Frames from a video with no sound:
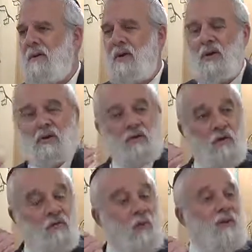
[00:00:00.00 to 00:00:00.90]
because
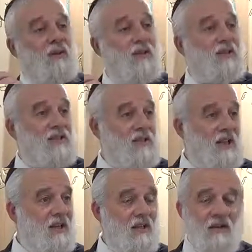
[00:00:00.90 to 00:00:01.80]
of what they
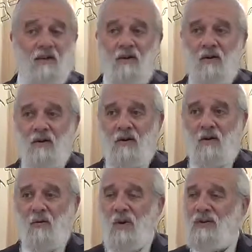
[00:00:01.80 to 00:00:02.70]
see,
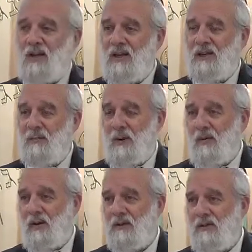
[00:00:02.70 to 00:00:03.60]
what they
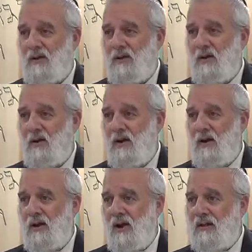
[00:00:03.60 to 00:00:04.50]
experience.
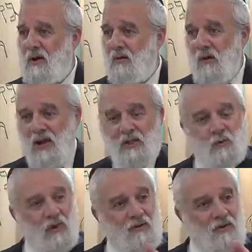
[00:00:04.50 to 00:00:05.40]
And they don't realize
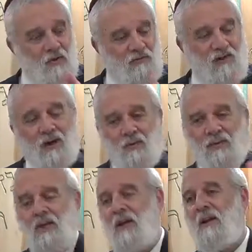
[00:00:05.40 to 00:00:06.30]
what Sofar
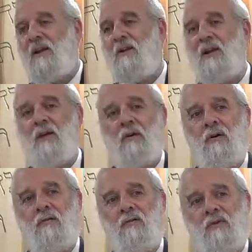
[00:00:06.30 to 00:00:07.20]
was telling
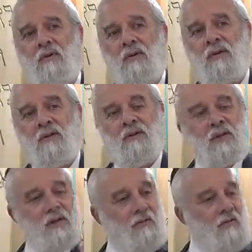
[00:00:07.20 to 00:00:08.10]
Iyov. There's
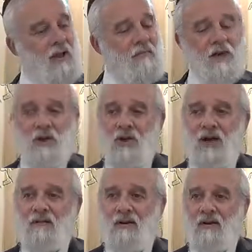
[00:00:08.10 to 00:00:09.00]
another dimension
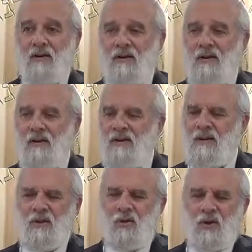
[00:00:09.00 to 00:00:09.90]
out there
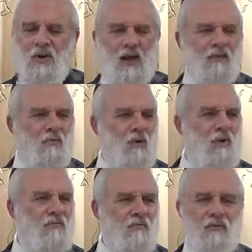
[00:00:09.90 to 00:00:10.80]
that you cannot
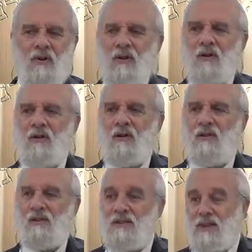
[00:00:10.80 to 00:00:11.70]
really fully
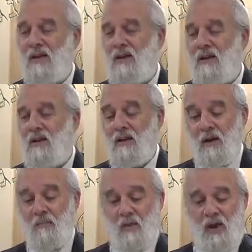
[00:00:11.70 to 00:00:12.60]
see and
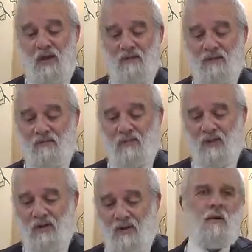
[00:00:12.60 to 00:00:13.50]
comprehend.
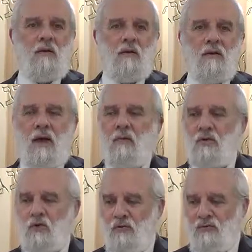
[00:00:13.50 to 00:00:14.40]
That
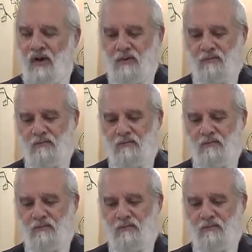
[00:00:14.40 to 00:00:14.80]
was Sofar.